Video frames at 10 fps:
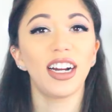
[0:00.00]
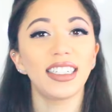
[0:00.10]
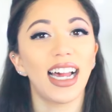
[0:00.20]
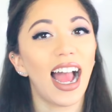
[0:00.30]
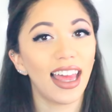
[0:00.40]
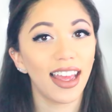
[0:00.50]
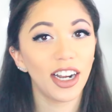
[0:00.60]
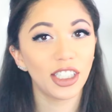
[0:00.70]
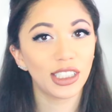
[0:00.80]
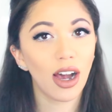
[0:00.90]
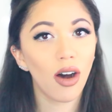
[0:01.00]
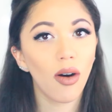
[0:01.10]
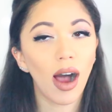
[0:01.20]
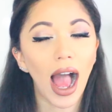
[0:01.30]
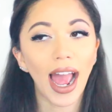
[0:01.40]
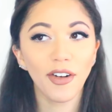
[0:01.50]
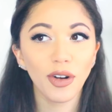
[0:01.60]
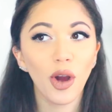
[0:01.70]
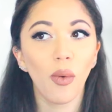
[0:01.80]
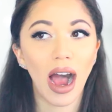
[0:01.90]
far as highlighters go, I
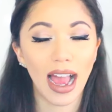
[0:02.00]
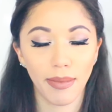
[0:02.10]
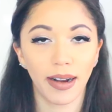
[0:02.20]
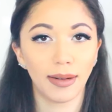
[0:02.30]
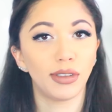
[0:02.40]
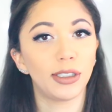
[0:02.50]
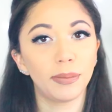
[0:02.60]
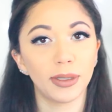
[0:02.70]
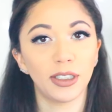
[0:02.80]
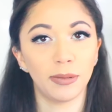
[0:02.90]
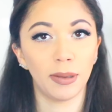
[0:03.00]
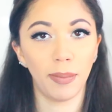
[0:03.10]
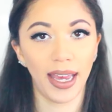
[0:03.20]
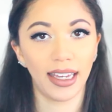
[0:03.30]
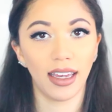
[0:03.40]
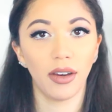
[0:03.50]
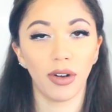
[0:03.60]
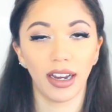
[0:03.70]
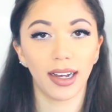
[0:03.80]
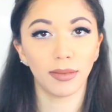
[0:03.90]
don't know why, but I'm super, super picky
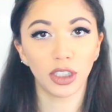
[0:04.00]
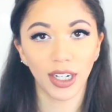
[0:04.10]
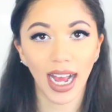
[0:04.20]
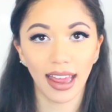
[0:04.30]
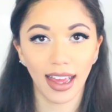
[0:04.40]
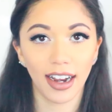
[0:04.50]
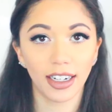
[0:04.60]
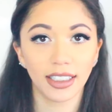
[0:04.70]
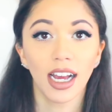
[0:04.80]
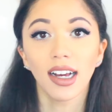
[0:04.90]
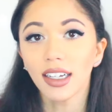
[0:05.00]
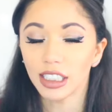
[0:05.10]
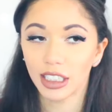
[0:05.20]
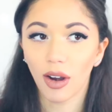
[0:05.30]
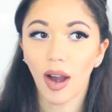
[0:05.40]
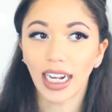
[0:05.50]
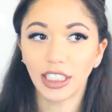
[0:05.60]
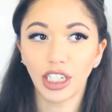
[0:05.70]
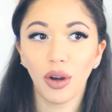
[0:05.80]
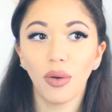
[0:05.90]
when it comes to highlighters, so I
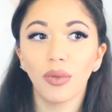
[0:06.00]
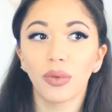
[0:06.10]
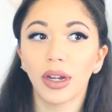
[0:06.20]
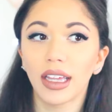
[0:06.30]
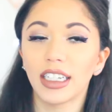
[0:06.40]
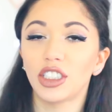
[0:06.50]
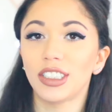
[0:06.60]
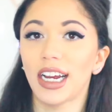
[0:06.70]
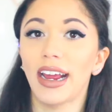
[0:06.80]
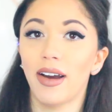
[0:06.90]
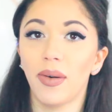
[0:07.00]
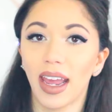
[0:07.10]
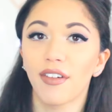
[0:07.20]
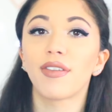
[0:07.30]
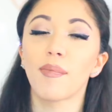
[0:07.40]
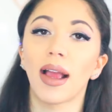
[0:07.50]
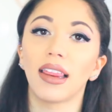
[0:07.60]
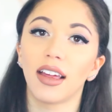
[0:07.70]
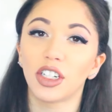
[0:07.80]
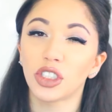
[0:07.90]
don't really stray away from my
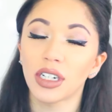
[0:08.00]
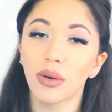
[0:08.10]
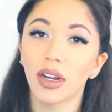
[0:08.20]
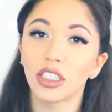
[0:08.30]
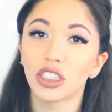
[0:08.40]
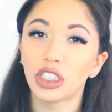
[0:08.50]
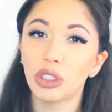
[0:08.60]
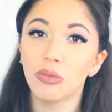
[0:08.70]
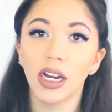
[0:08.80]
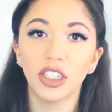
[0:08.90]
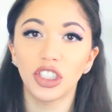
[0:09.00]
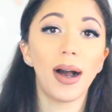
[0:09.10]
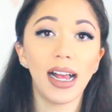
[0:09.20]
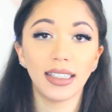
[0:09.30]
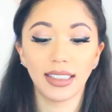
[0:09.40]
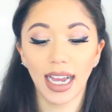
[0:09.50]
luxury ones too much, but